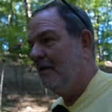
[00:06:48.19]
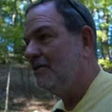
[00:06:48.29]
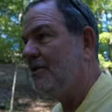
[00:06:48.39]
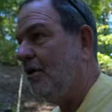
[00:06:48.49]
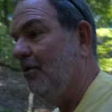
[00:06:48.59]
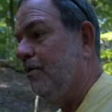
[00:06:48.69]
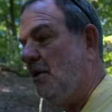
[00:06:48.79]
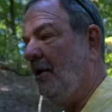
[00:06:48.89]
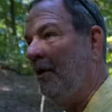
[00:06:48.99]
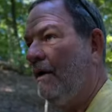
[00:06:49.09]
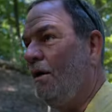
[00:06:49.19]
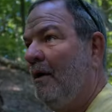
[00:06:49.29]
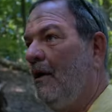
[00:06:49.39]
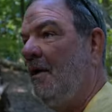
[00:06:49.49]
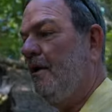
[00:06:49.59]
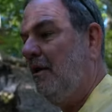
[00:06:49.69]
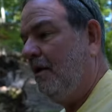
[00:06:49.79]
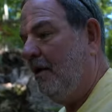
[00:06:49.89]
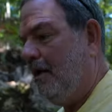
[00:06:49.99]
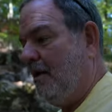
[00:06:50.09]
So
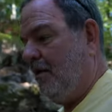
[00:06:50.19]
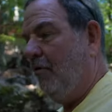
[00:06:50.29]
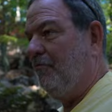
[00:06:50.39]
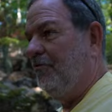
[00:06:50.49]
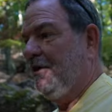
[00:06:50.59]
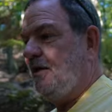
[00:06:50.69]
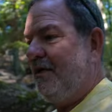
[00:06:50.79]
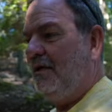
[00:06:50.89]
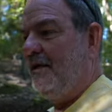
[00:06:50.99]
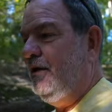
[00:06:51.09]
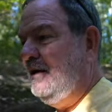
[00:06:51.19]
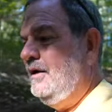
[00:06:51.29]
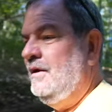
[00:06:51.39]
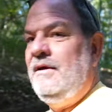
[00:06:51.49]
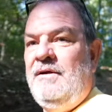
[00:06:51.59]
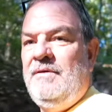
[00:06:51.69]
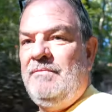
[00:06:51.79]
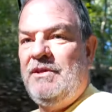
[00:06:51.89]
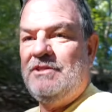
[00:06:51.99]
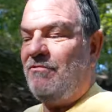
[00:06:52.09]
hopefully
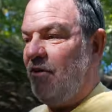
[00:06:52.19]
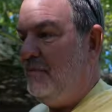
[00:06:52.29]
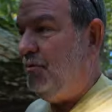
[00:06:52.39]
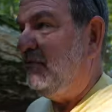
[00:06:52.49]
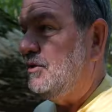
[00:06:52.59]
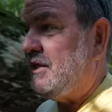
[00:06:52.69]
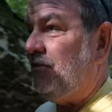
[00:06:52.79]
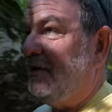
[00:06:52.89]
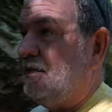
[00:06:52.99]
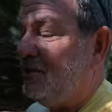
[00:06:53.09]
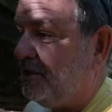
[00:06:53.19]
this framing, which I think is